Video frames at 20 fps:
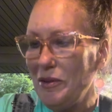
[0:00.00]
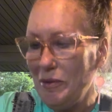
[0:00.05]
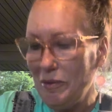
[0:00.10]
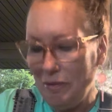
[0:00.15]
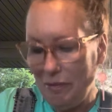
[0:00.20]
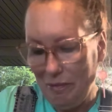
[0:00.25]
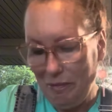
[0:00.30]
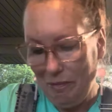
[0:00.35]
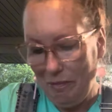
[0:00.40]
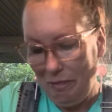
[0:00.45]

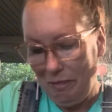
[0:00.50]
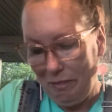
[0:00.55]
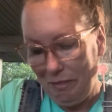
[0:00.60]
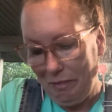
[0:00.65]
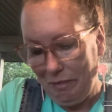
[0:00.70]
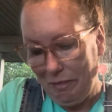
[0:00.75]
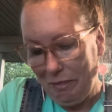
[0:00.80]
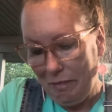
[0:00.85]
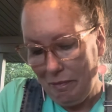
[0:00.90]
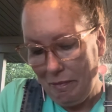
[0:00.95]

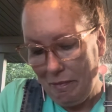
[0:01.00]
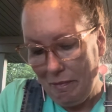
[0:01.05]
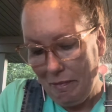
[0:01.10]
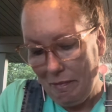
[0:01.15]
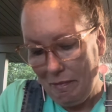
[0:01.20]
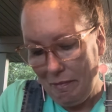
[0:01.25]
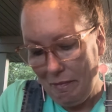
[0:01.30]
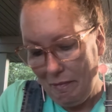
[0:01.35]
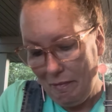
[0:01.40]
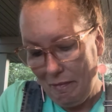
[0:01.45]

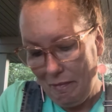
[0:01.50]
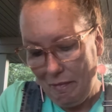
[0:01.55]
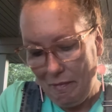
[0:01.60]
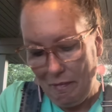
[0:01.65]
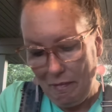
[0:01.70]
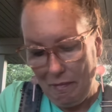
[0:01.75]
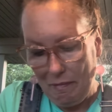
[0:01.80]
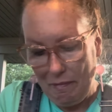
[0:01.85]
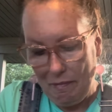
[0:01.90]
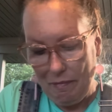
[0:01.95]

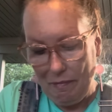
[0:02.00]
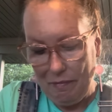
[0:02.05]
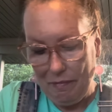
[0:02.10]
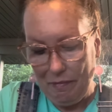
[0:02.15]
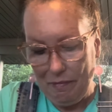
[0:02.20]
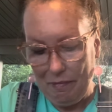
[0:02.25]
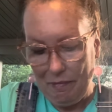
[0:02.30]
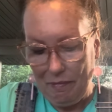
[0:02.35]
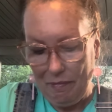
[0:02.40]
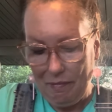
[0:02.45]

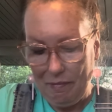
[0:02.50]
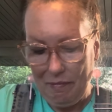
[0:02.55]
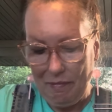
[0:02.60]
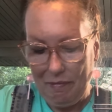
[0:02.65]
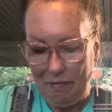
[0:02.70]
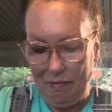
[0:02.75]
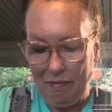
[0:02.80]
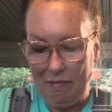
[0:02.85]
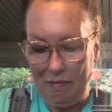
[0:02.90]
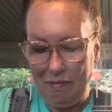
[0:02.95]

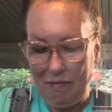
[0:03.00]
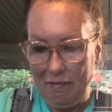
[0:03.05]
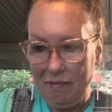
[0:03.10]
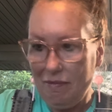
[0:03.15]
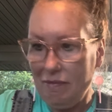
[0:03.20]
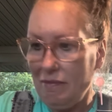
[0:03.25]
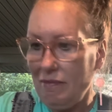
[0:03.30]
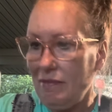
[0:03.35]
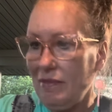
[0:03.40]
Nobody speaks.